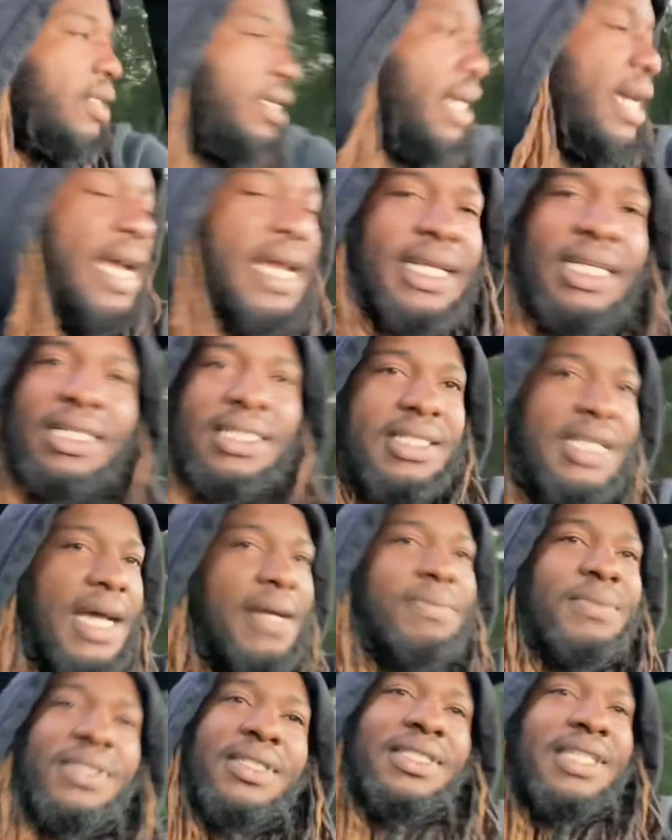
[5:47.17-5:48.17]
I ain't the
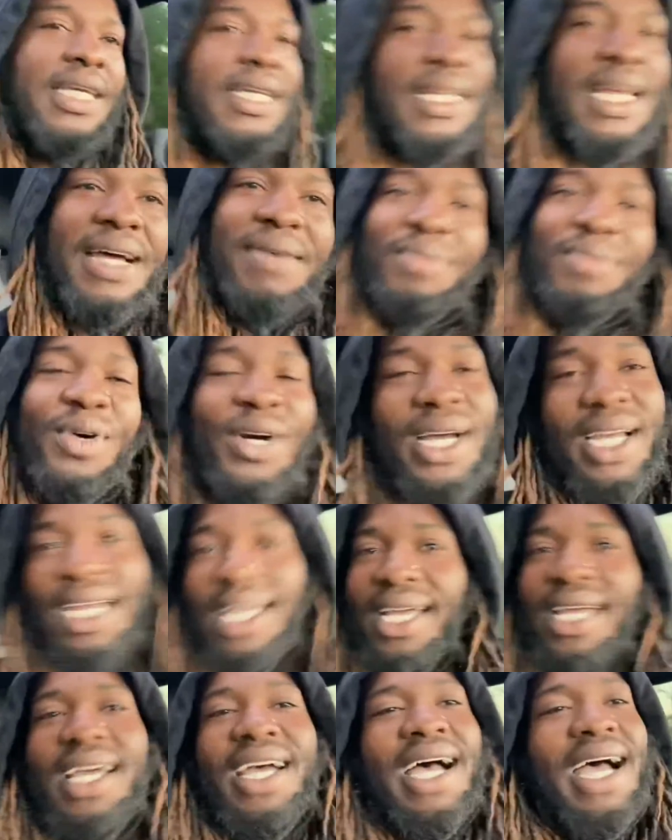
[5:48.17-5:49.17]
type to say that, boy.
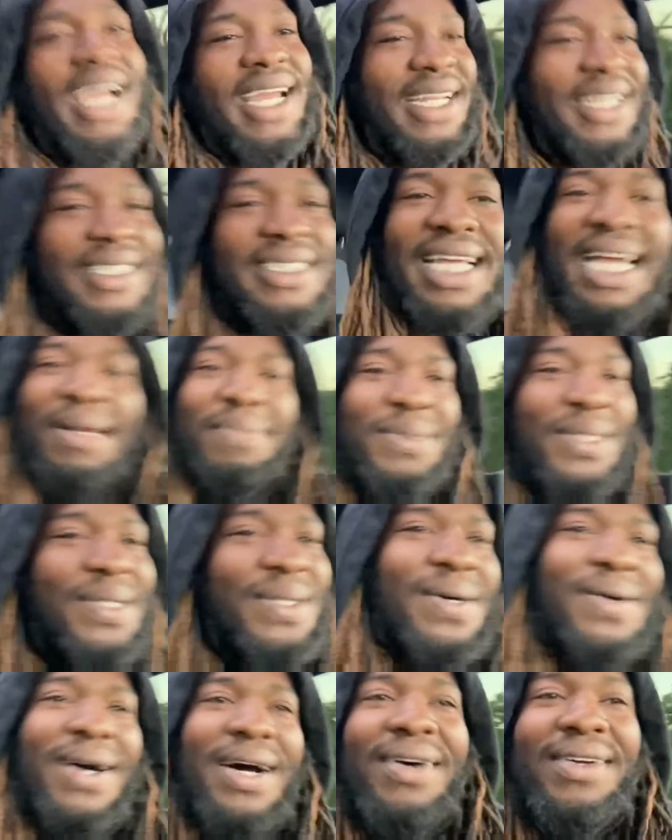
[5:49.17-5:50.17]
I ain't the type to
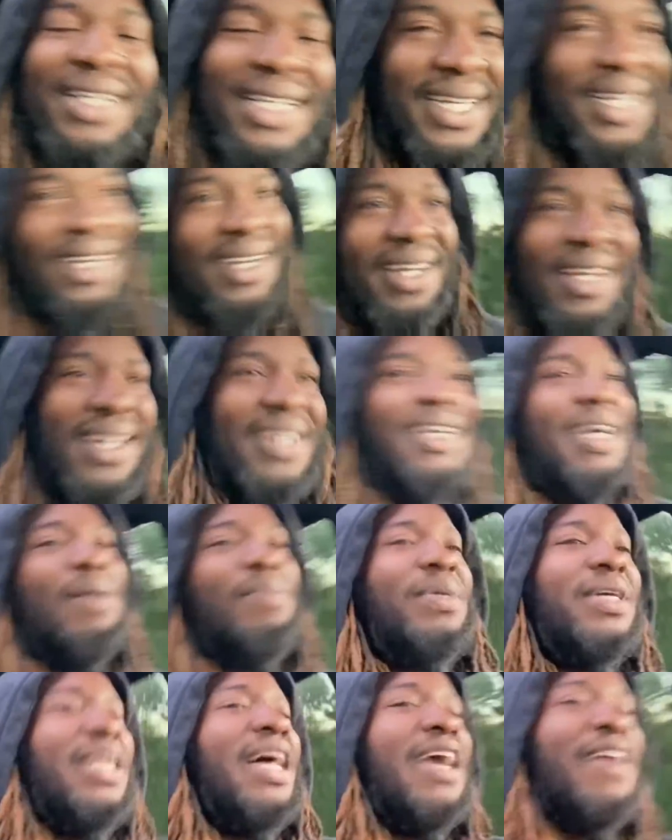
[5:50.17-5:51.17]
go out there and
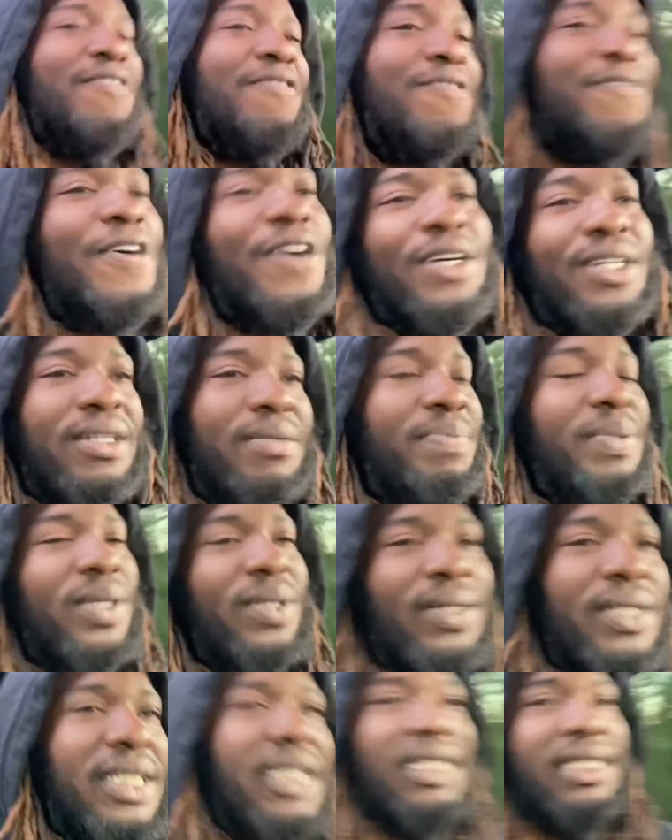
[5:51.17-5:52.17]
be like, fuck the
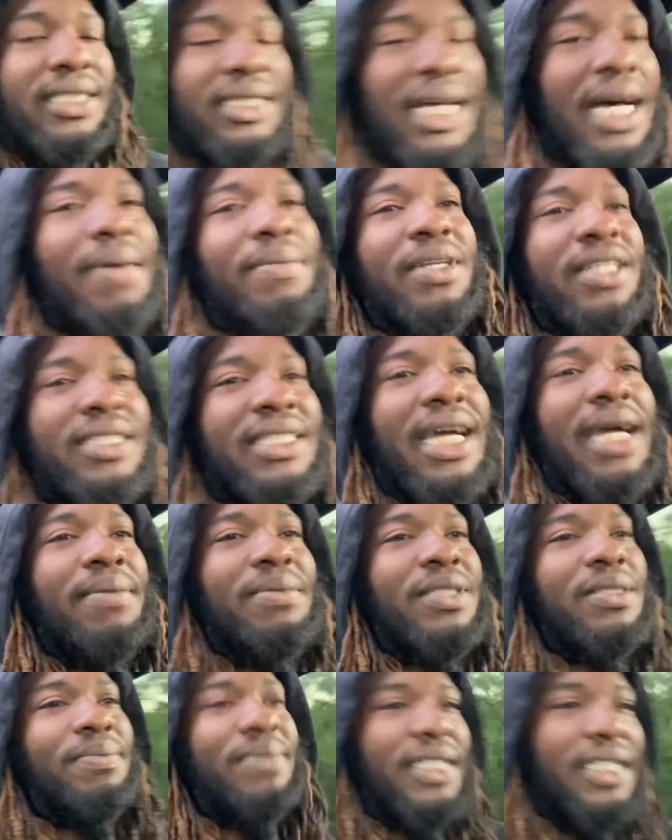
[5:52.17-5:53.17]
police. I'm the type
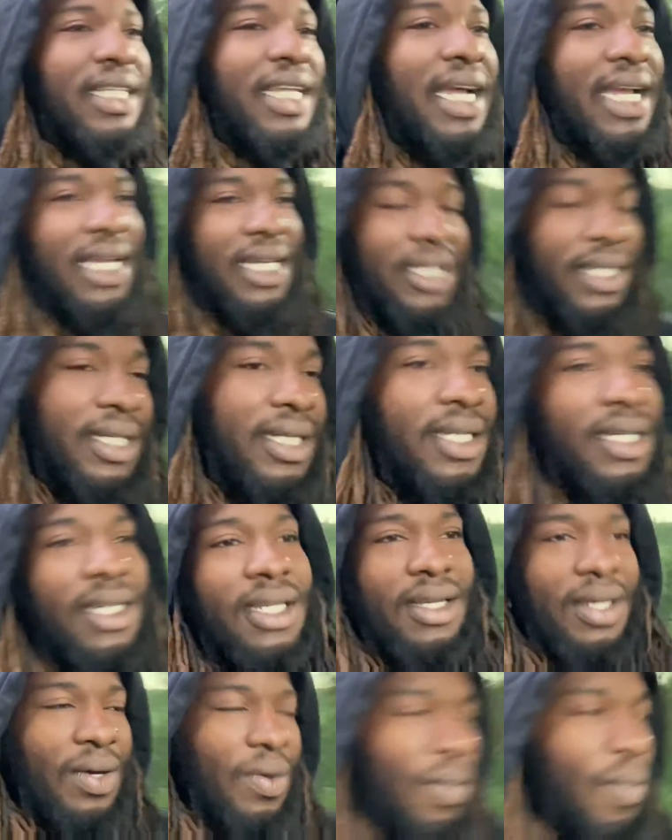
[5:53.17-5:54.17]
to be like,
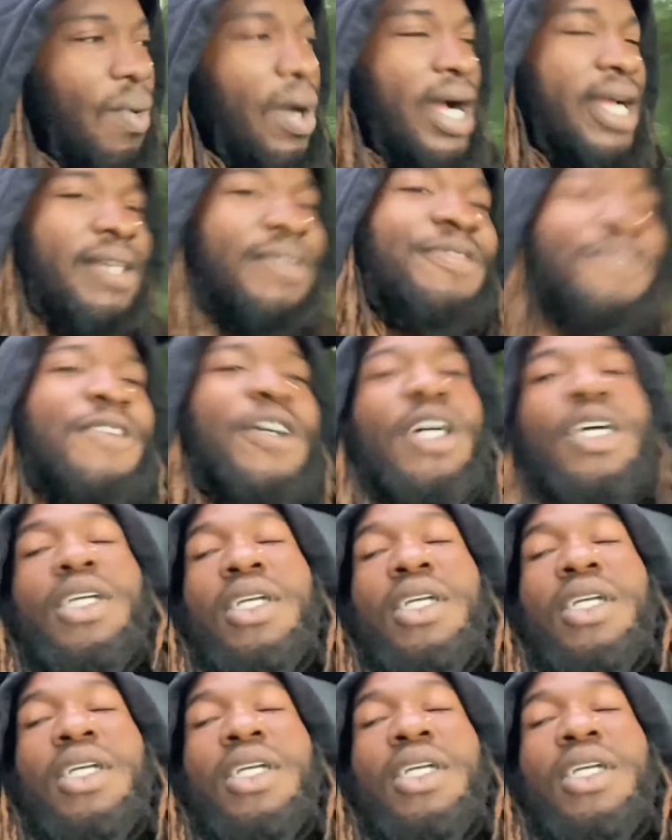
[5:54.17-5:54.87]
why the fuck